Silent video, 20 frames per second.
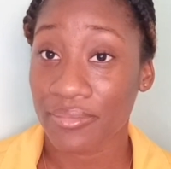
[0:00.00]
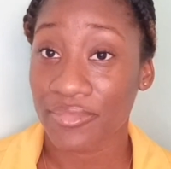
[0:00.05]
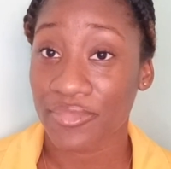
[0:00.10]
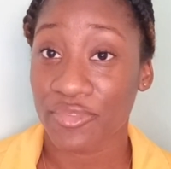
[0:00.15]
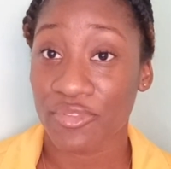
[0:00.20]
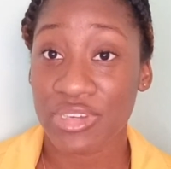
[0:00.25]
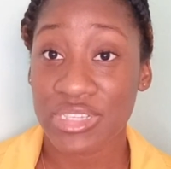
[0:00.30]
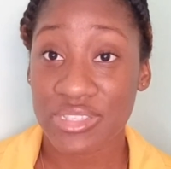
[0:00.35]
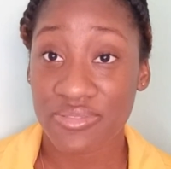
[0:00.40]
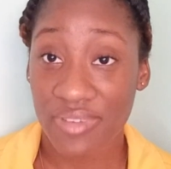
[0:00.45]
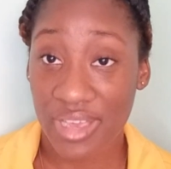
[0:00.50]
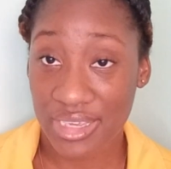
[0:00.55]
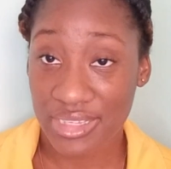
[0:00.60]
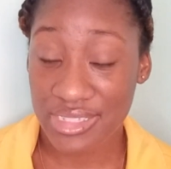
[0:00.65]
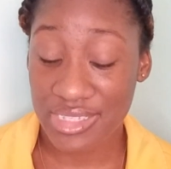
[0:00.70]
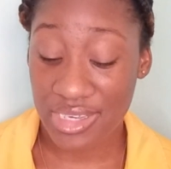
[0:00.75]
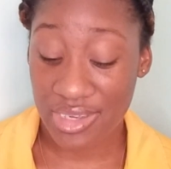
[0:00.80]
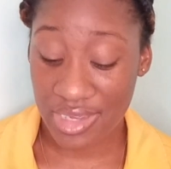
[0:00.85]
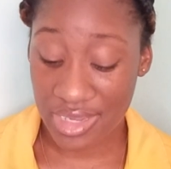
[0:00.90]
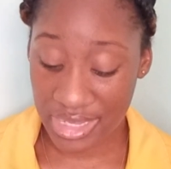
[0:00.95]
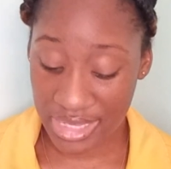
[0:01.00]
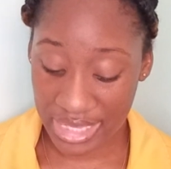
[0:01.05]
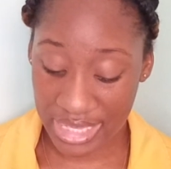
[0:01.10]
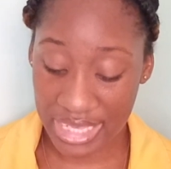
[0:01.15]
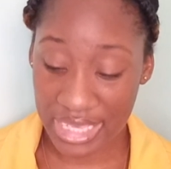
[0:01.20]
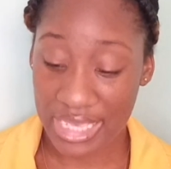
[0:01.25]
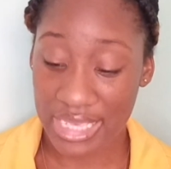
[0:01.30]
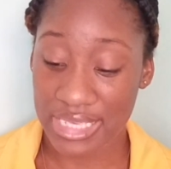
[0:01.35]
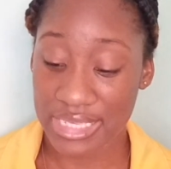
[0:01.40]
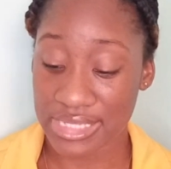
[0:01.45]
risk factor
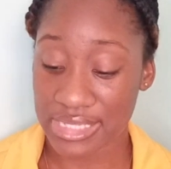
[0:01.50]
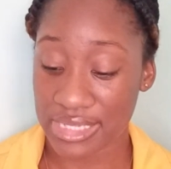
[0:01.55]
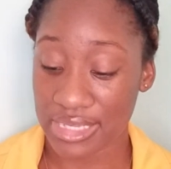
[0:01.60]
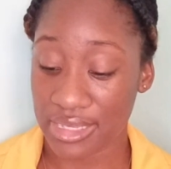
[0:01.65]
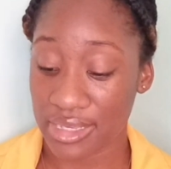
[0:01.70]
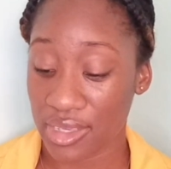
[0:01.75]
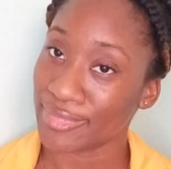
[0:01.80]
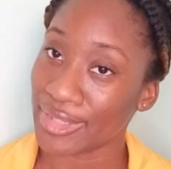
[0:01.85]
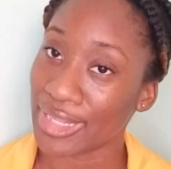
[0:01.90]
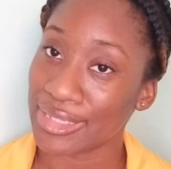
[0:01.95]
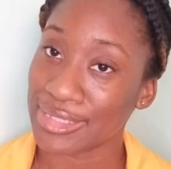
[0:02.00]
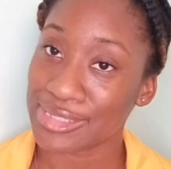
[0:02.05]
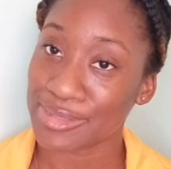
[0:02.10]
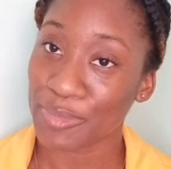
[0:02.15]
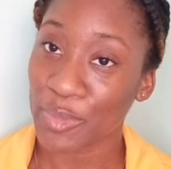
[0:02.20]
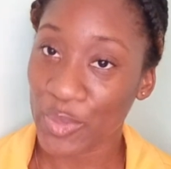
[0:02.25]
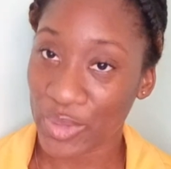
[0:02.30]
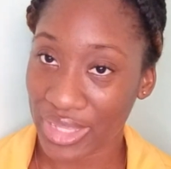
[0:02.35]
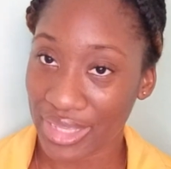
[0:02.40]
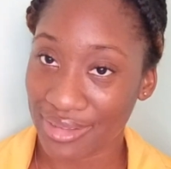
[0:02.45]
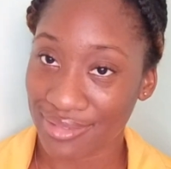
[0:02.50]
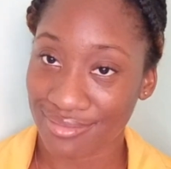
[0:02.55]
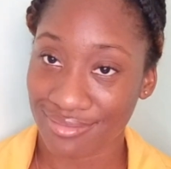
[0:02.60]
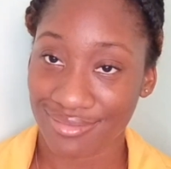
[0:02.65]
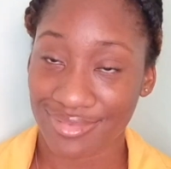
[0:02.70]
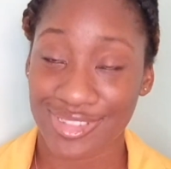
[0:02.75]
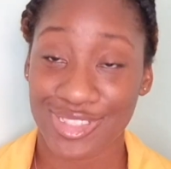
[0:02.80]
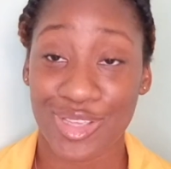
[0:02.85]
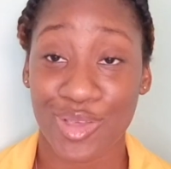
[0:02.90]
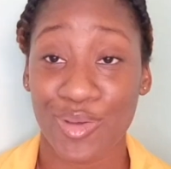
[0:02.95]
is smoking.
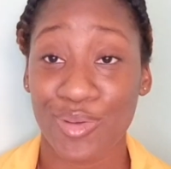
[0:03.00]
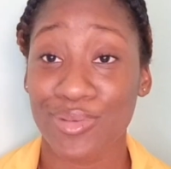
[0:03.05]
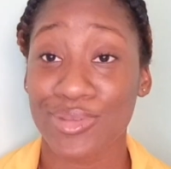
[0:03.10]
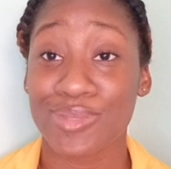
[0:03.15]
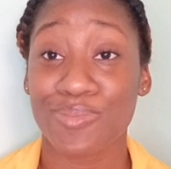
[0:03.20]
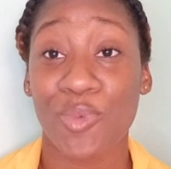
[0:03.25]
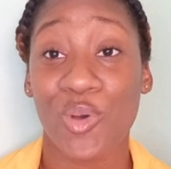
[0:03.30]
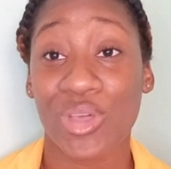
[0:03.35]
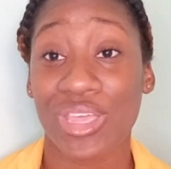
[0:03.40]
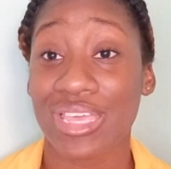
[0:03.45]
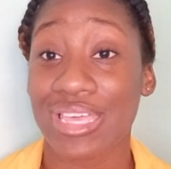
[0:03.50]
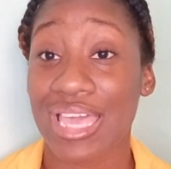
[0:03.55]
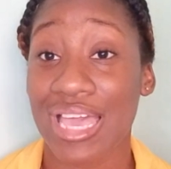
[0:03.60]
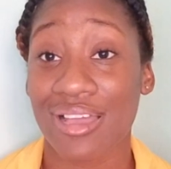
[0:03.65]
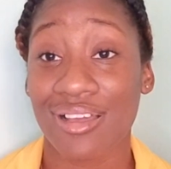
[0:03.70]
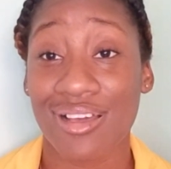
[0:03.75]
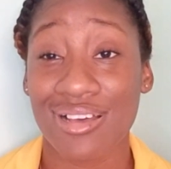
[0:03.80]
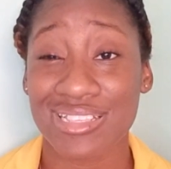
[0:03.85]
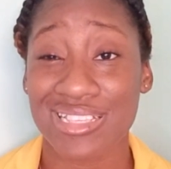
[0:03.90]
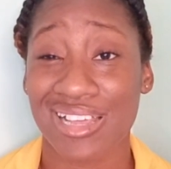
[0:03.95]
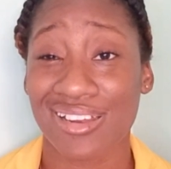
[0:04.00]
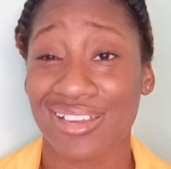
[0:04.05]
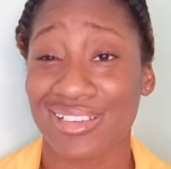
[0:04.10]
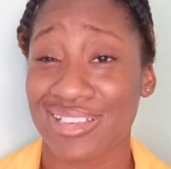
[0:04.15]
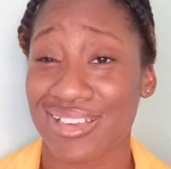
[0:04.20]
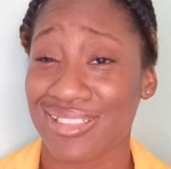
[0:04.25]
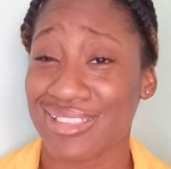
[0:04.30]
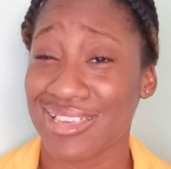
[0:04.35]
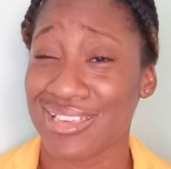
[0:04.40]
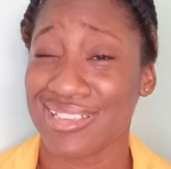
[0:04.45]
So smoking can cause a lot
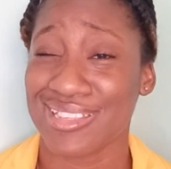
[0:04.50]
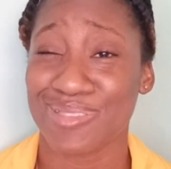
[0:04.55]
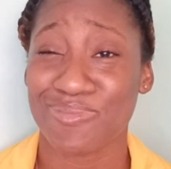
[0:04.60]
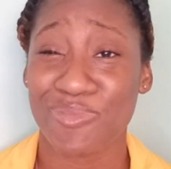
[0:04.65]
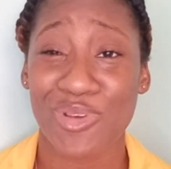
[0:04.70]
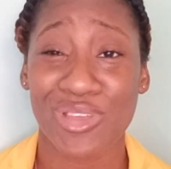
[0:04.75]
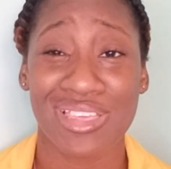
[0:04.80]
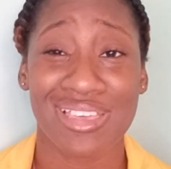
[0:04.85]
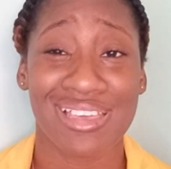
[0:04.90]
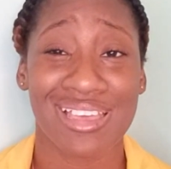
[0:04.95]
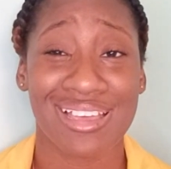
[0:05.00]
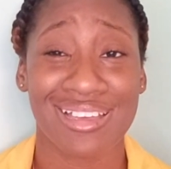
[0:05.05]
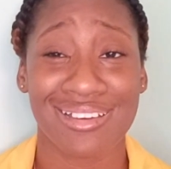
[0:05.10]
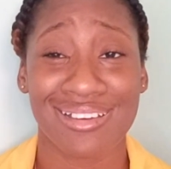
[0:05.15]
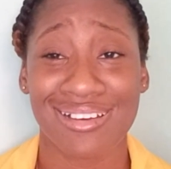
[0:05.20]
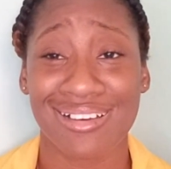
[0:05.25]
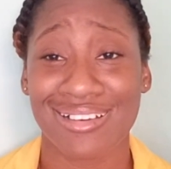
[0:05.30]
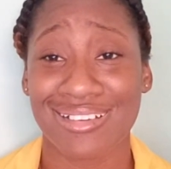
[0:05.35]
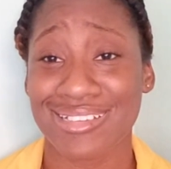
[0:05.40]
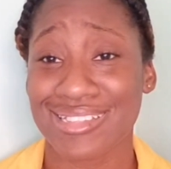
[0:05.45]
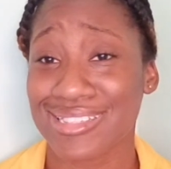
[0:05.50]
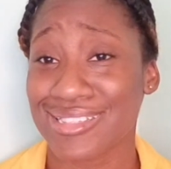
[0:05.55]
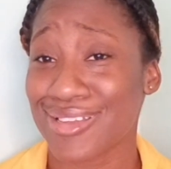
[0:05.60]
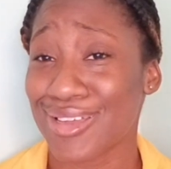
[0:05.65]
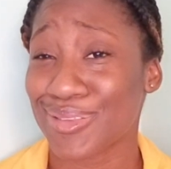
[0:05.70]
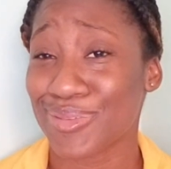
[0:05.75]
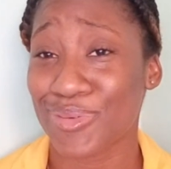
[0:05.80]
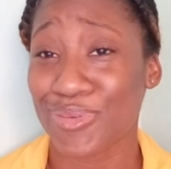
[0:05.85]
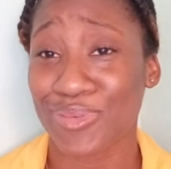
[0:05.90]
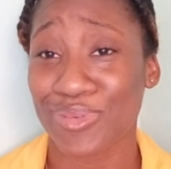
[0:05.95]
of things. Smoking can cause
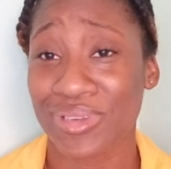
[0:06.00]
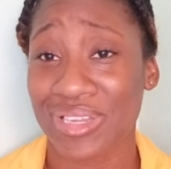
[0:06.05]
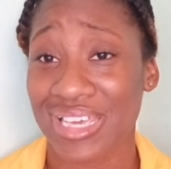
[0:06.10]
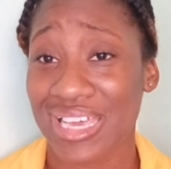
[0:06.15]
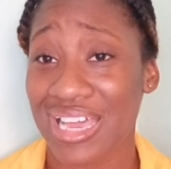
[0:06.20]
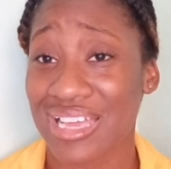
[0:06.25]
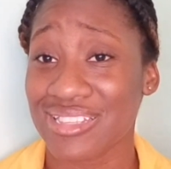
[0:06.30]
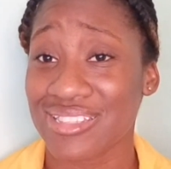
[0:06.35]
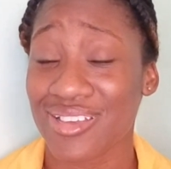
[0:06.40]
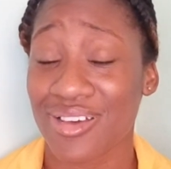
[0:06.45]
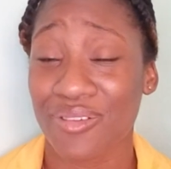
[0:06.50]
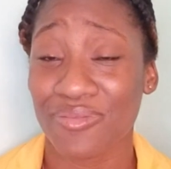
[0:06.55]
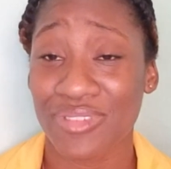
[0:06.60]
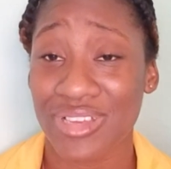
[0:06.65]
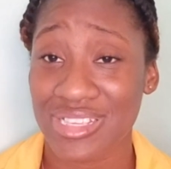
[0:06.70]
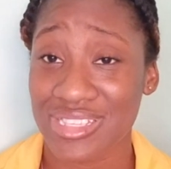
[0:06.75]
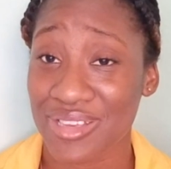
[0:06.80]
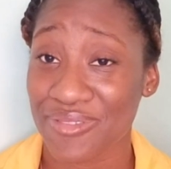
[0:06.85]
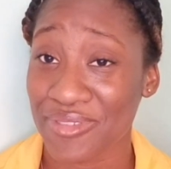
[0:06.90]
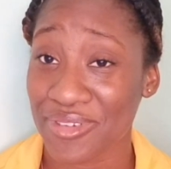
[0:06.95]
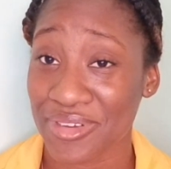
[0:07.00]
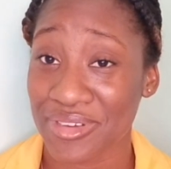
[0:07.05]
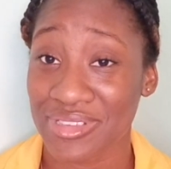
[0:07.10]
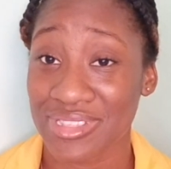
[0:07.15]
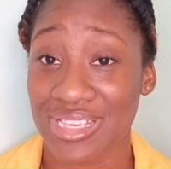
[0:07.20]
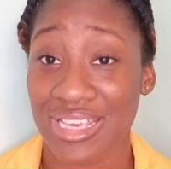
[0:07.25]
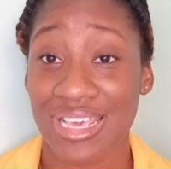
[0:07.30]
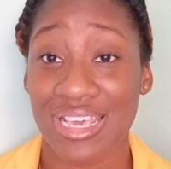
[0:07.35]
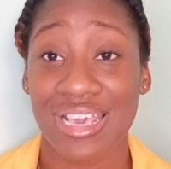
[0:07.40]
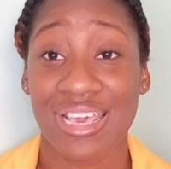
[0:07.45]
not only cancer of the esophagus,
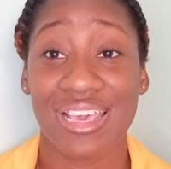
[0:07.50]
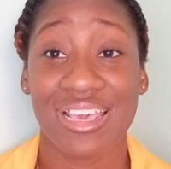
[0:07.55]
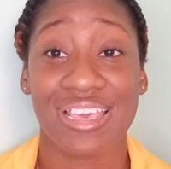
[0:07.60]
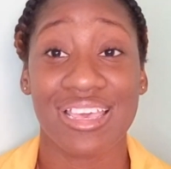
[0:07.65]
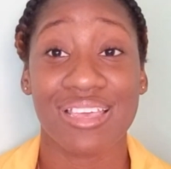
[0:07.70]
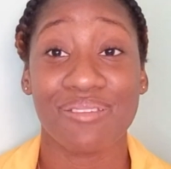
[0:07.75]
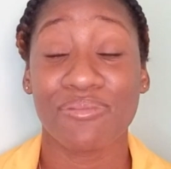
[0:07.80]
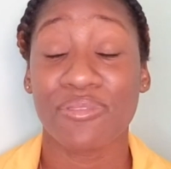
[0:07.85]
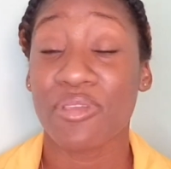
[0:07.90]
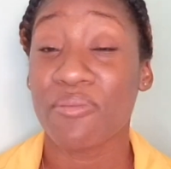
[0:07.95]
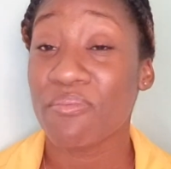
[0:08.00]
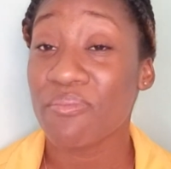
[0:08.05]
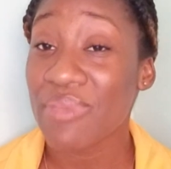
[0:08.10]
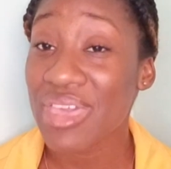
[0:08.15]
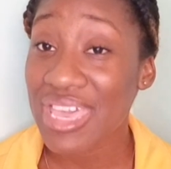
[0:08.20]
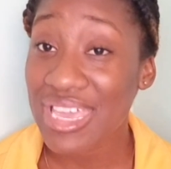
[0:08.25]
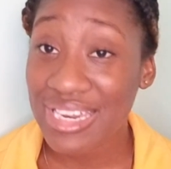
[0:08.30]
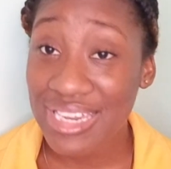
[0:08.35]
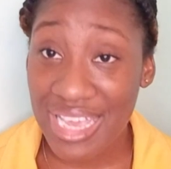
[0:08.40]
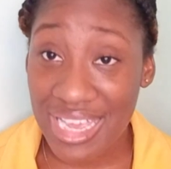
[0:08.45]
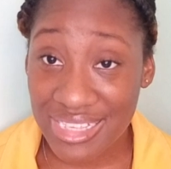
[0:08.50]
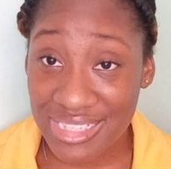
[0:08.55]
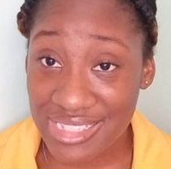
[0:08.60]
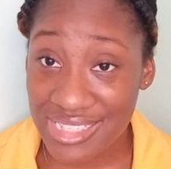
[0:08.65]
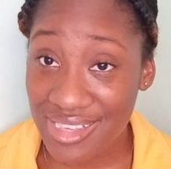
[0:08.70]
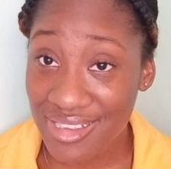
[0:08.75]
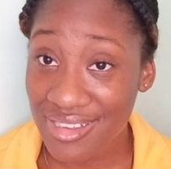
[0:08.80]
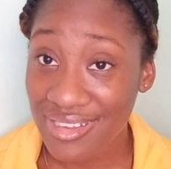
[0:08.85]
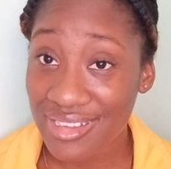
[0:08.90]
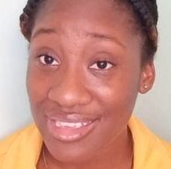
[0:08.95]
the main
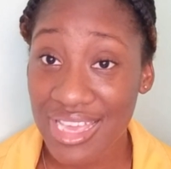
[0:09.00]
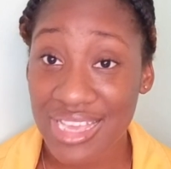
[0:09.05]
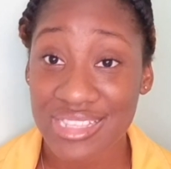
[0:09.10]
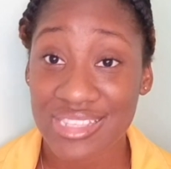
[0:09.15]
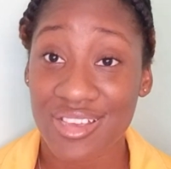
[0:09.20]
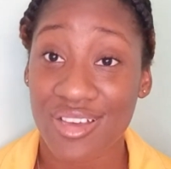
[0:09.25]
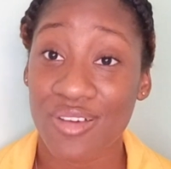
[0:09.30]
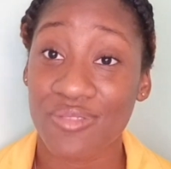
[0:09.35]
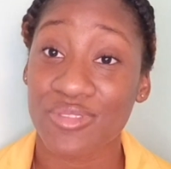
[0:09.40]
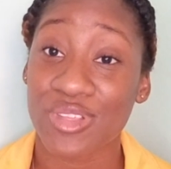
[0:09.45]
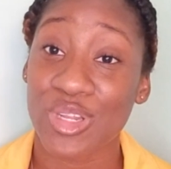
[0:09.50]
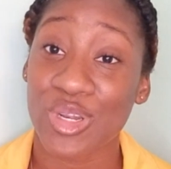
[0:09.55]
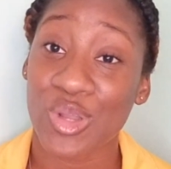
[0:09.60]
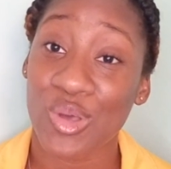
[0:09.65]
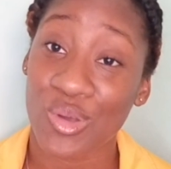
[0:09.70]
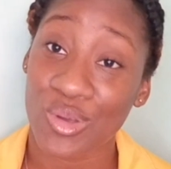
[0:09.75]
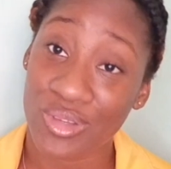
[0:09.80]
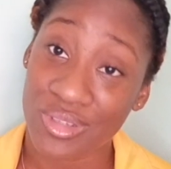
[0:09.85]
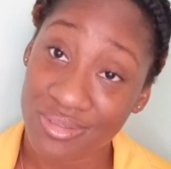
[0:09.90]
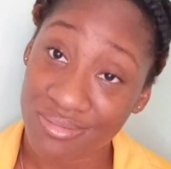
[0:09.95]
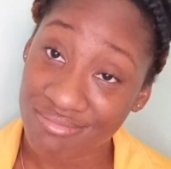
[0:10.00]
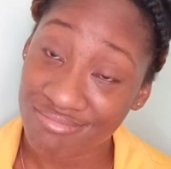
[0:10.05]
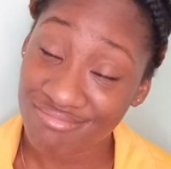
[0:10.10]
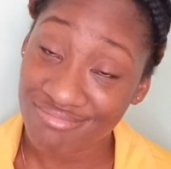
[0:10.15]
cancer of the lung,